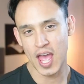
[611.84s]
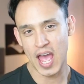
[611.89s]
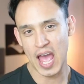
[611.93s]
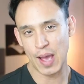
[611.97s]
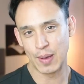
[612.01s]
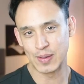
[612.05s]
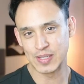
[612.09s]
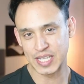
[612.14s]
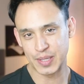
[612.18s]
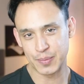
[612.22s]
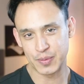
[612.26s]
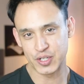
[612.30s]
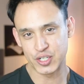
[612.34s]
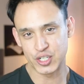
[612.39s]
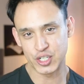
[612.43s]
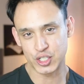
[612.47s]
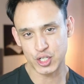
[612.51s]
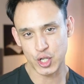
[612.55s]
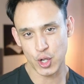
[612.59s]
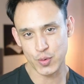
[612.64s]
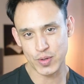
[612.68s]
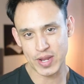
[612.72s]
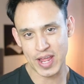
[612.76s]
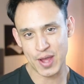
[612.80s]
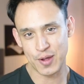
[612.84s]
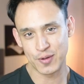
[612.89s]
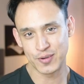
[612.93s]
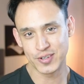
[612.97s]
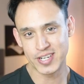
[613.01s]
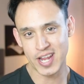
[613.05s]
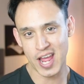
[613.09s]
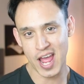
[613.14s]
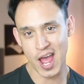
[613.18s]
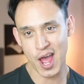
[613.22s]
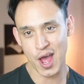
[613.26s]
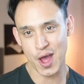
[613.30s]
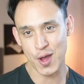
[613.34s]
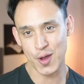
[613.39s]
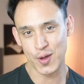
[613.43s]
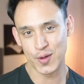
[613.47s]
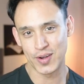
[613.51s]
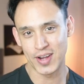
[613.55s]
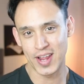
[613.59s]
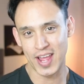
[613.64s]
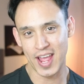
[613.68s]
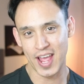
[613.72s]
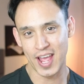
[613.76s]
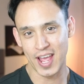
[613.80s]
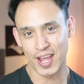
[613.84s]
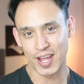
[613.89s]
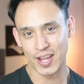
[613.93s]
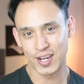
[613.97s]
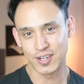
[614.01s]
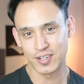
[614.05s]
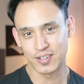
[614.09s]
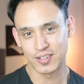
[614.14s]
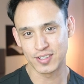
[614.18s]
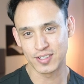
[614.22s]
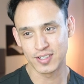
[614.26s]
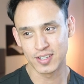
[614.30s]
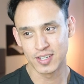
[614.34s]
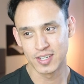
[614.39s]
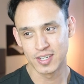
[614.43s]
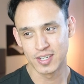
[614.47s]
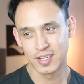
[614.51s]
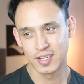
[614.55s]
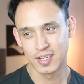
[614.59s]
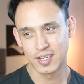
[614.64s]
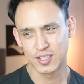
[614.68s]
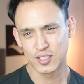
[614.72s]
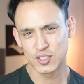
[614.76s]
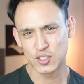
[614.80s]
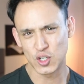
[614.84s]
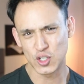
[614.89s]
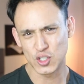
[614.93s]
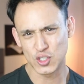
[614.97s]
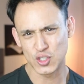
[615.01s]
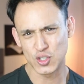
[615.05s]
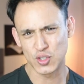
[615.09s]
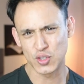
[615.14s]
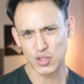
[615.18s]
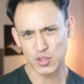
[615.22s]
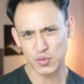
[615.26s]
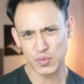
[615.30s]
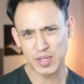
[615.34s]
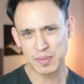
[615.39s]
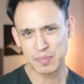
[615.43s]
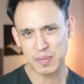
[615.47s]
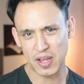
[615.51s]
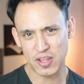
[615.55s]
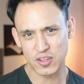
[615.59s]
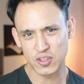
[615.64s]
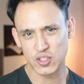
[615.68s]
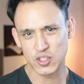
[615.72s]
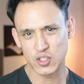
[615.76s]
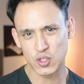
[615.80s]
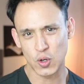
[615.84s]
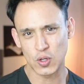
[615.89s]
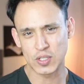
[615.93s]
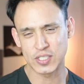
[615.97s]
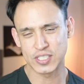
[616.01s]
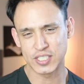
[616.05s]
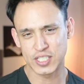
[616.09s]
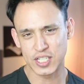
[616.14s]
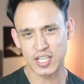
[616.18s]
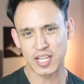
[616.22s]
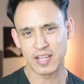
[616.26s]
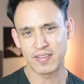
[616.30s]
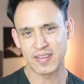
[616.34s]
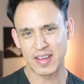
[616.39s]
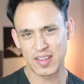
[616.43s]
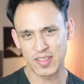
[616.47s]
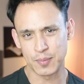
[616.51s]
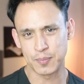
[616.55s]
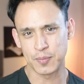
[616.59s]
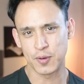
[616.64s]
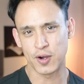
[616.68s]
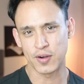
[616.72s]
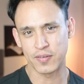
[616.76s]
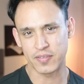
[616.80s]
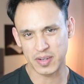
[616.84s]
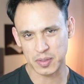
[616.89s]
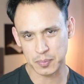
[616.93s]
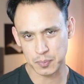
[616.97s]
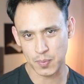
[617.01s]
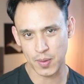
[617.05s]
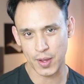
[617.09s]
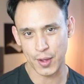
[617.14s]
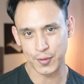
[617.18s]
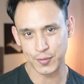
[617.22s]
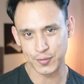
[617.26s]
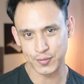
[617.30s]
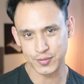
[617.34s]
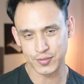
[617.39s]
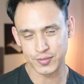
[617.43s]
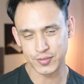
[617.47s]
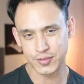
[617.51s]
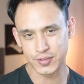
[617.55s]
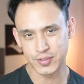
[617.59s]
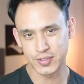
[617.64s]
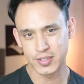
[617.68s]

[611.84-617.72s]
I was able to just go downtown and search the 3 button stores until I found the perfect buttons.